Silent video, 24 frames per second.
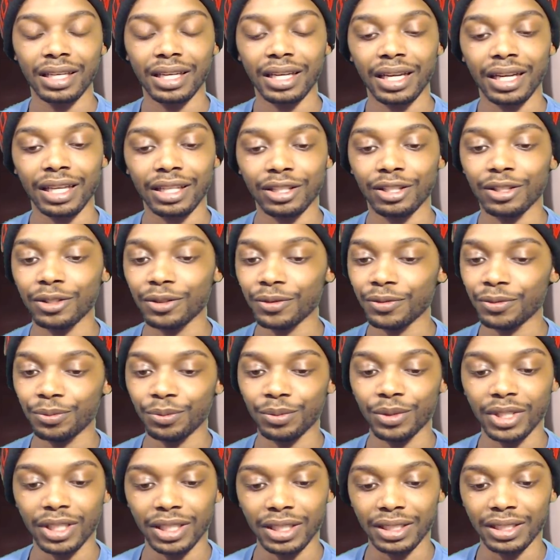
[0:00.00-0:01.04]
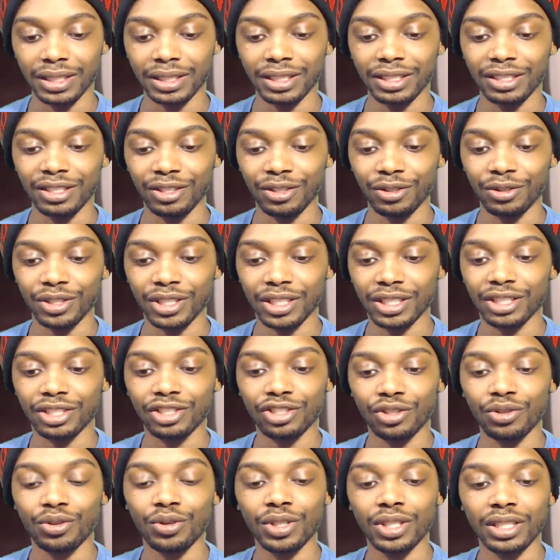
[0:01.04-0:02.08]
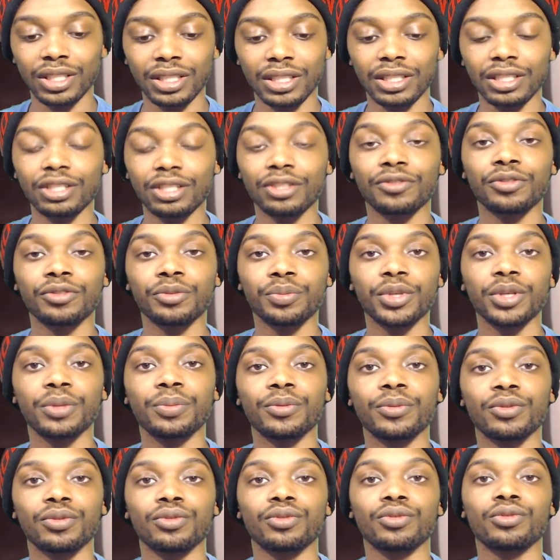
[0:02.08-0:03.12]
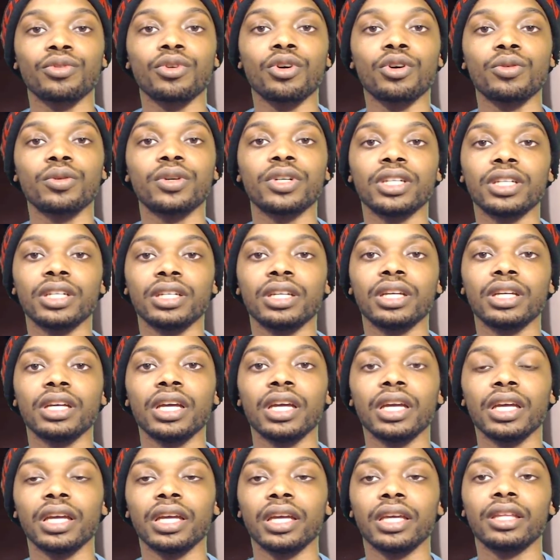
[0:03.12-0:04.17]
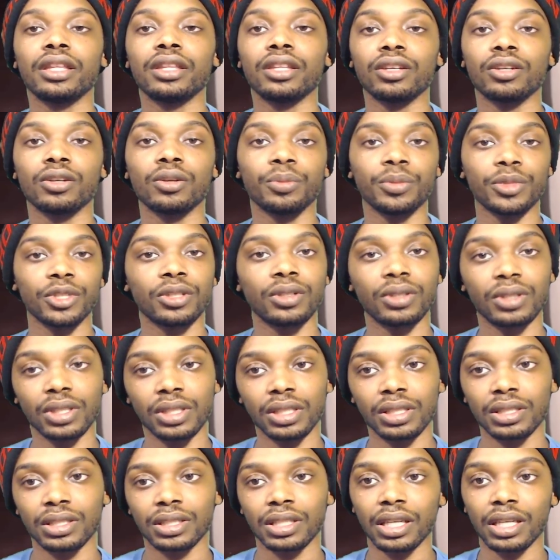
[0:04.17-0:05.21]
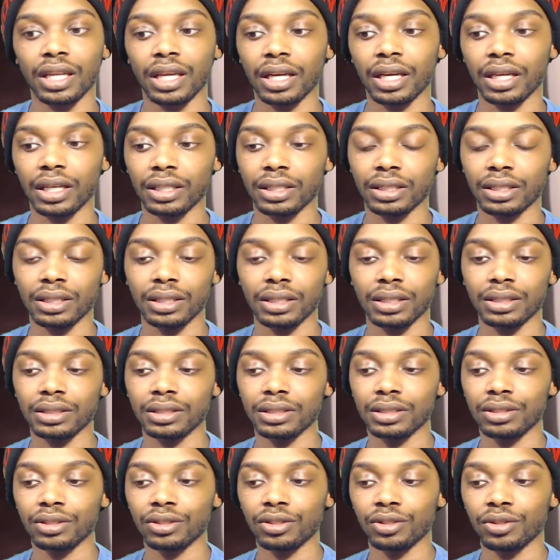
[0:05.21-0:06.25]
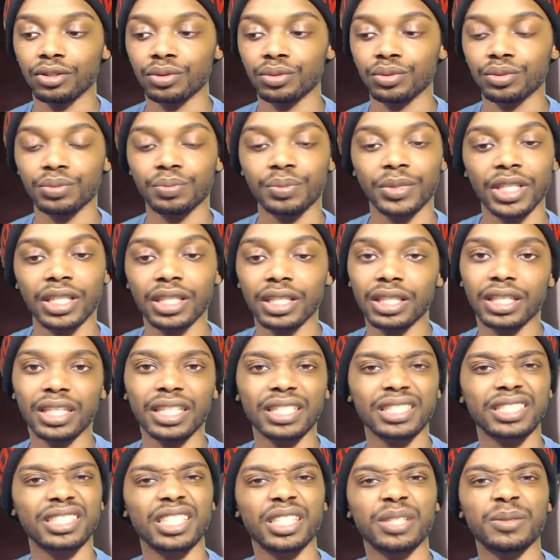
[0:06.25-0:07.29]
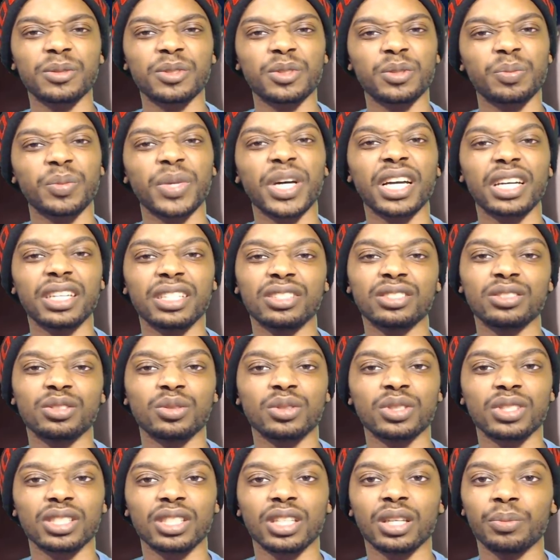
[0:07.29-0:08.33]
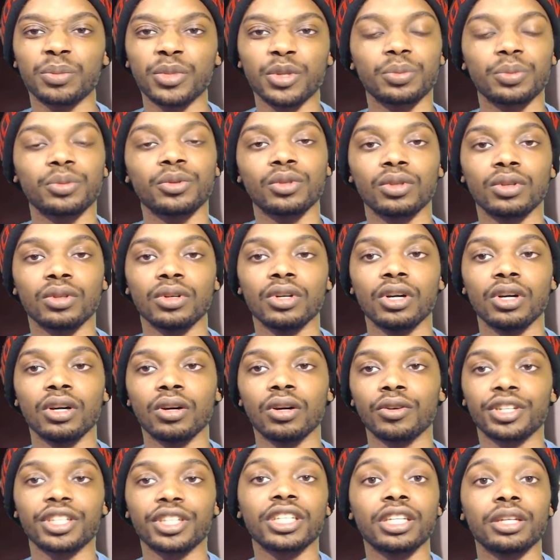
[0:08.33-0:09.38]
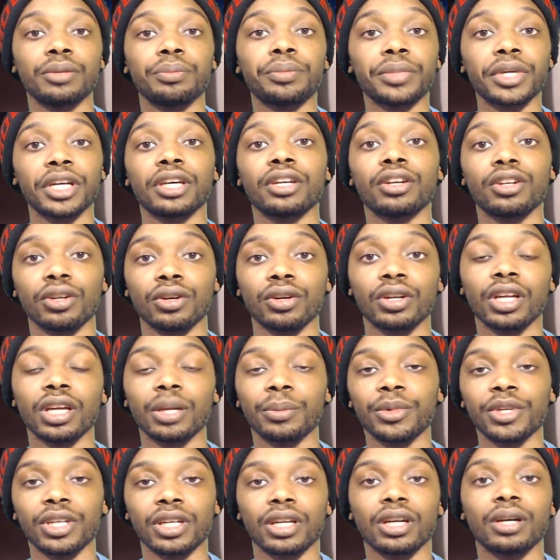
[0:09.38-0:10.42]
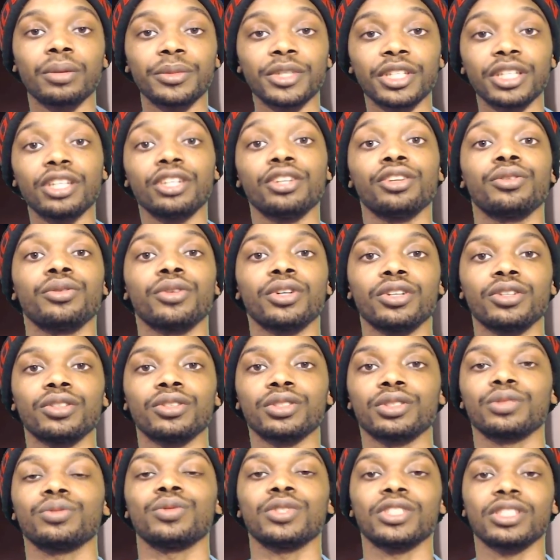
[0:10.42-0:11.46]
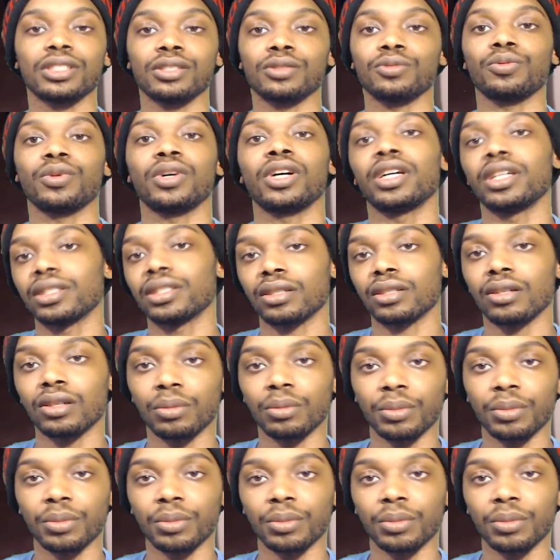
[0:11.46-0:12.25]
I love when it's showing different people growing in their abilities, and not being in that same spot. As you could say, people are getting better, becoming heroes, which is why it's called